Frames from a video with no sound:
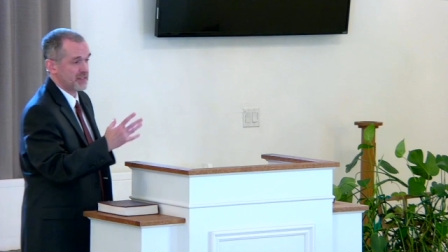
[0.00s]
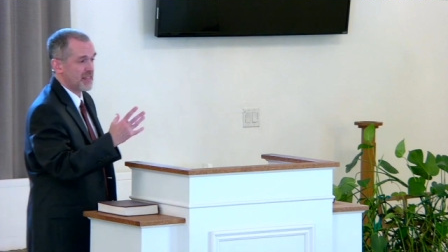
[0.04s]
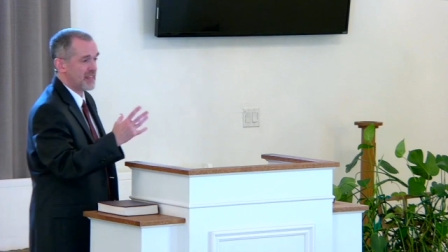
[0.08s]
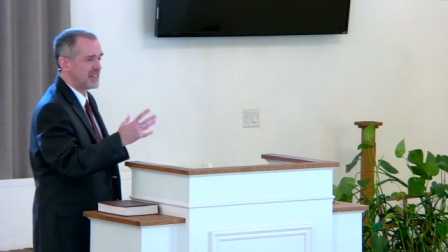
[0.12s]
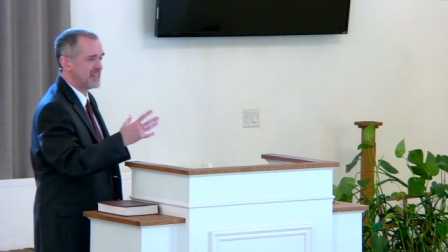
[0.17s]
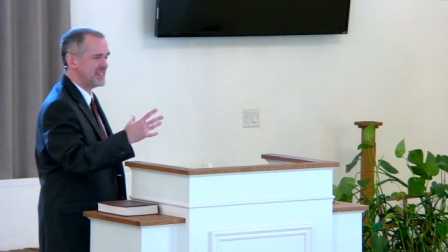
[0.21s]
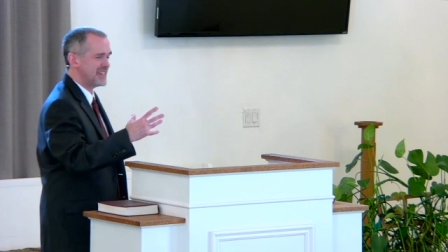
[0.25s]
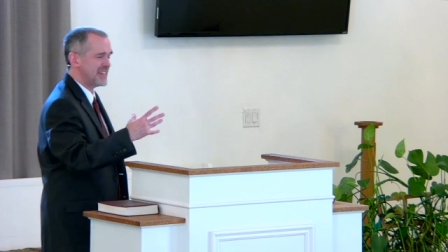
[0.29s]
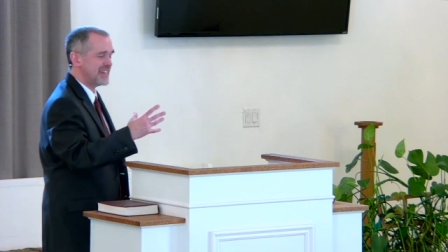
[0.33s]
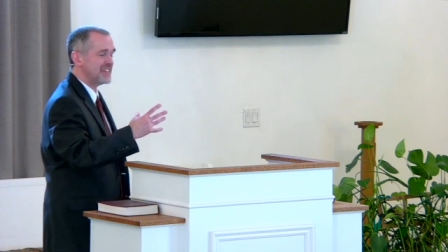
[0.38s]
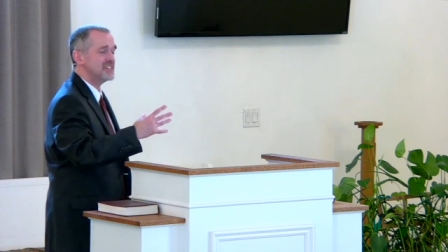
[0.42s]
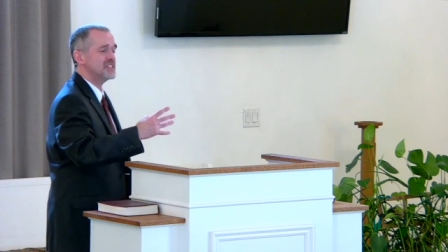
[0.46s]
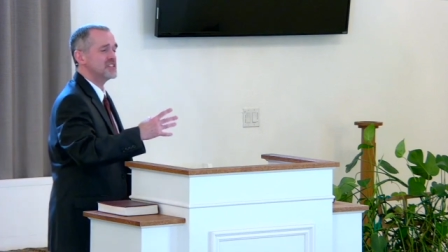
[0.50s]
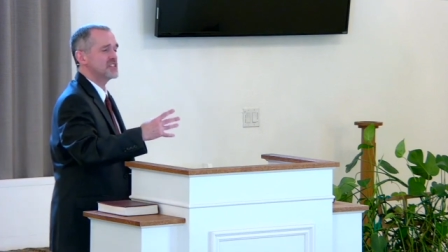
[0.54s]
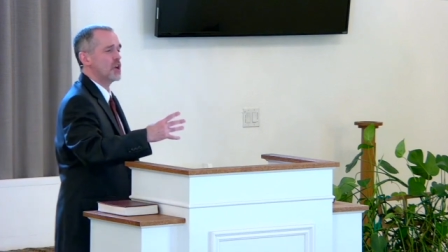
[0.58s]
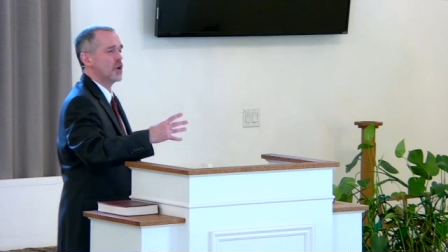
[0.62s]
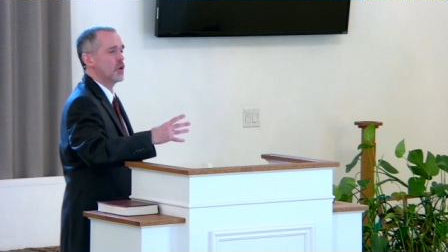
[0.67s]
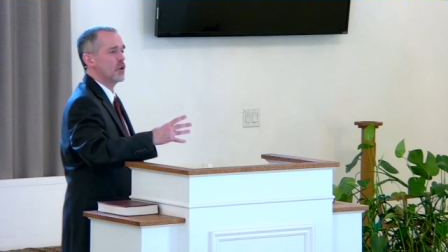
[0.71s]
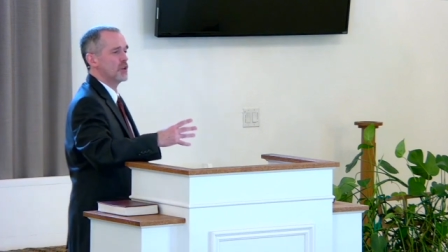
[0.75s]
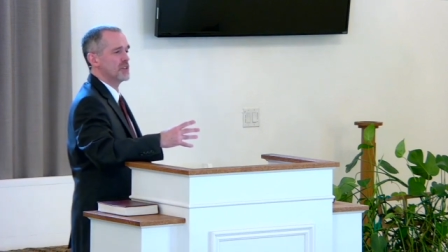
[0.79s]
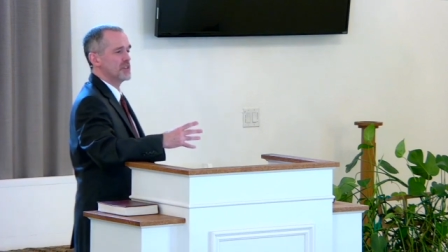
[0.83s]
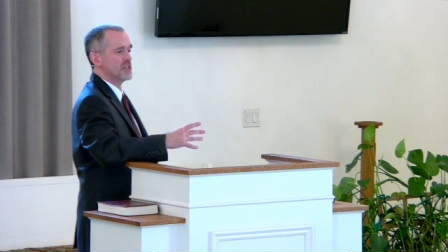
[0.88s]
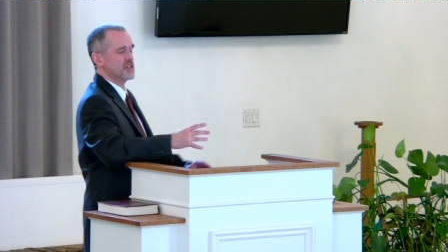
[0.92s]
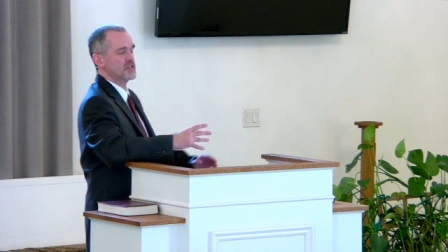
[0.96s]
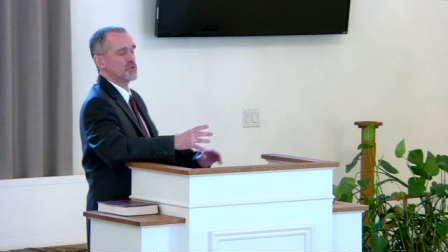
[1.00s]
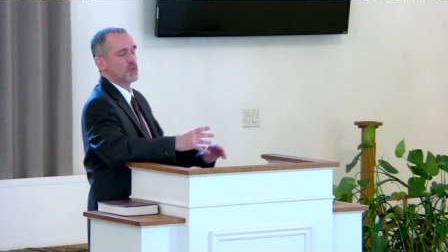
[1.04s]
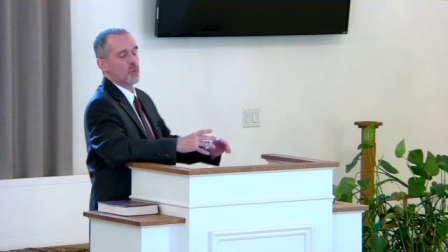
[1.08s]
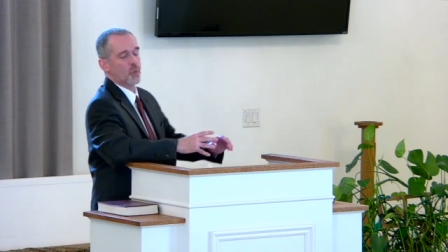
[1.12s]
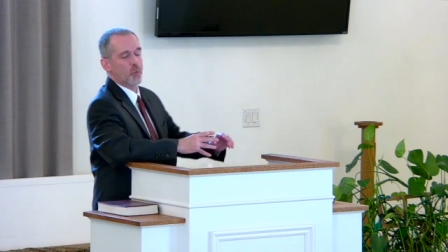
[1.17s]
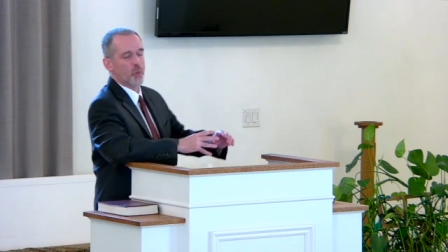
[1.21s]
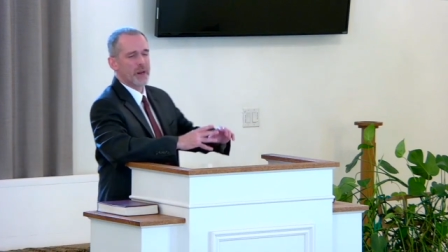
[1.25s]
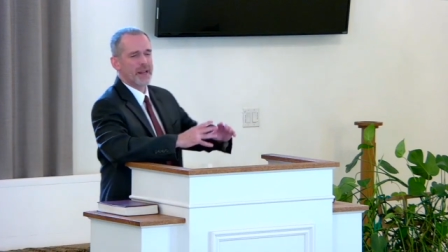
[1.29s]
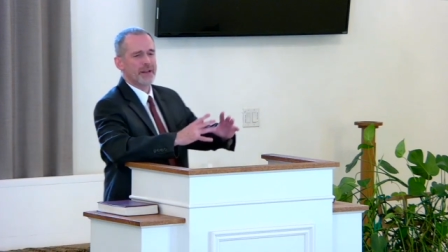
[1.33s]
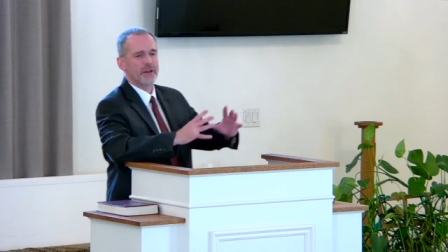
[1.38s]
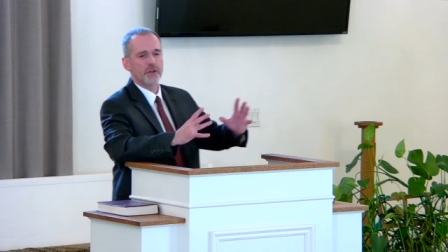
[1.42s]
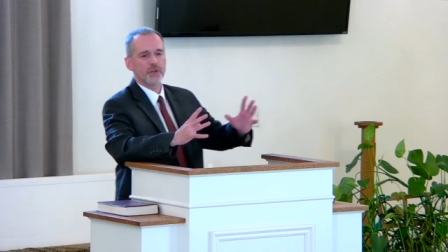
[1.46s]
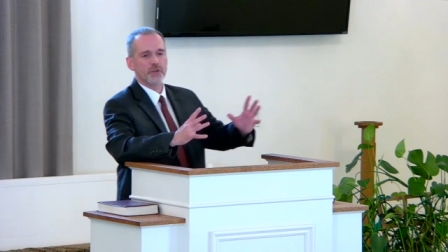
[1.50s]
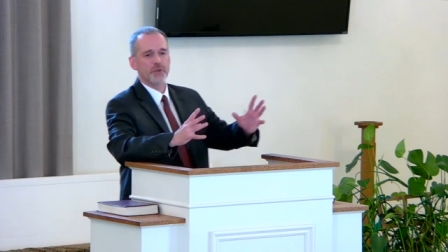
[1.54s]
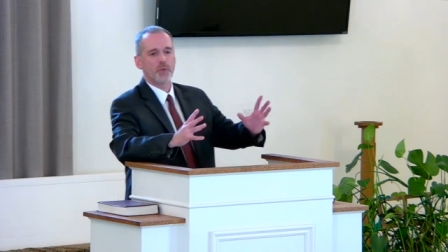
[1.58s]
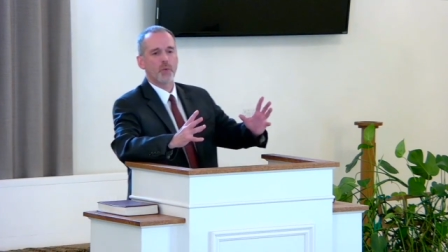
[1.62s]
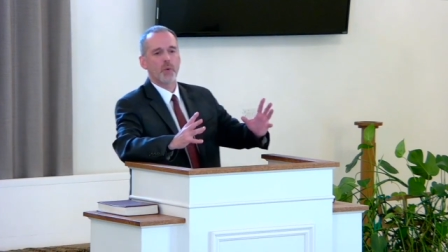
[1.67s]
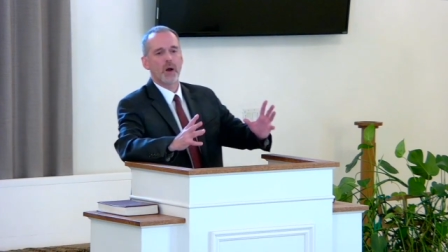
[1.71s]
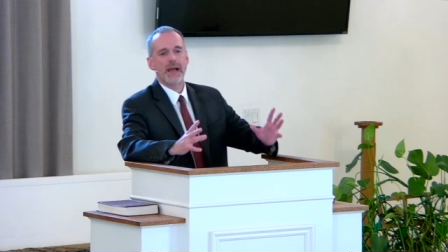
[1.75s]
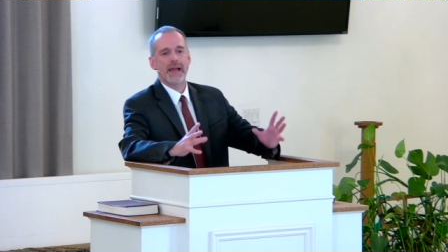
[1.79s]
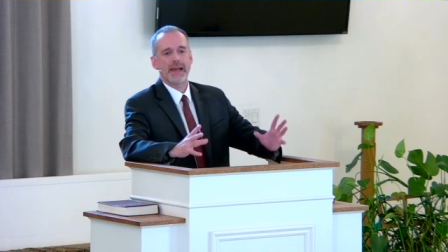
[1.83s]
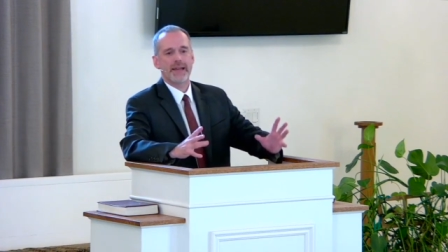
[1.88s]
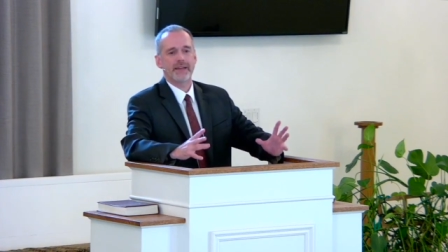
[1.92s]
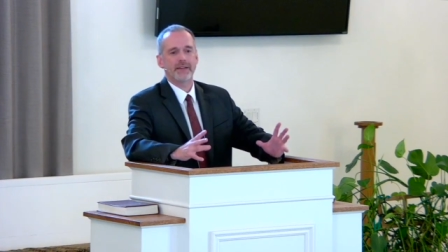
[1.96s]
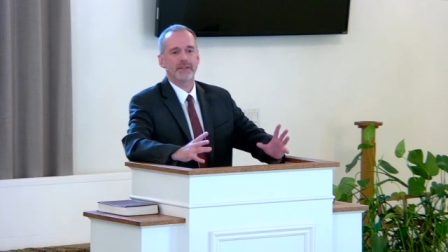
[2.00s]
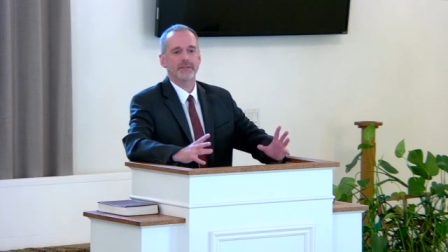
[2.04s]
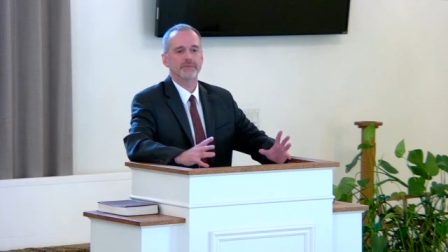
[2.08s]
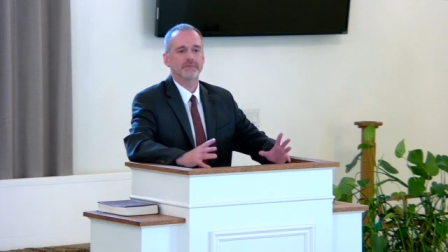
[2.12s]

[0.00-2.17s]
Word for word: they did so in this weird way.